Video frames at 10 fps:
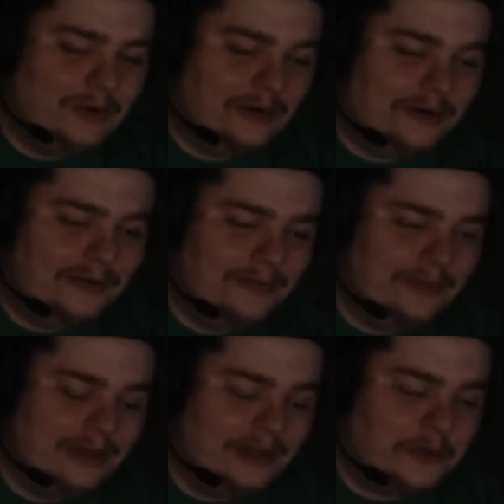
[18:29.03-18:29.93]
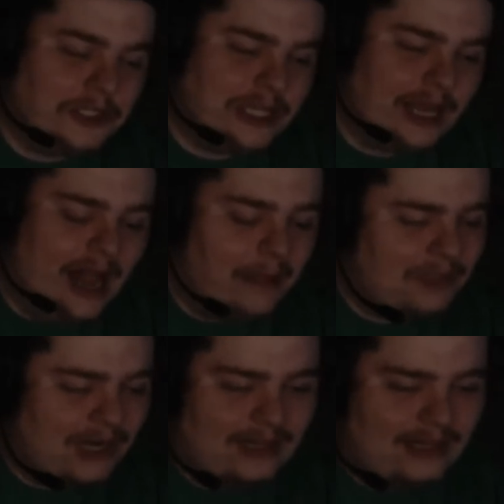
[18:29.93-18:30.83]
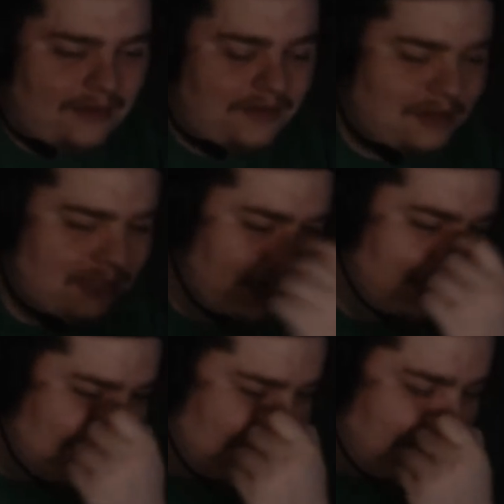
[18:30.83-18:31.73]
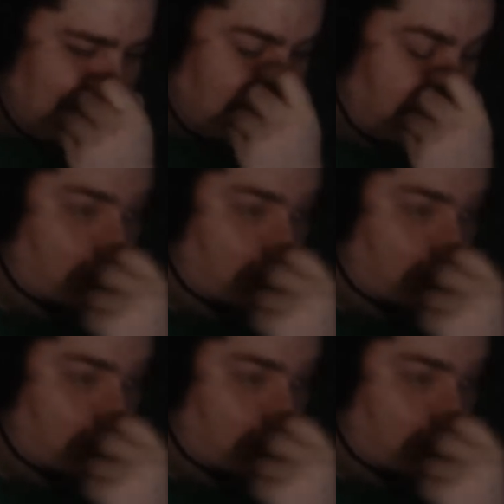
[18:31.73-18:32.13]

Well, I'm excited. I'm trying to think if there's anything else.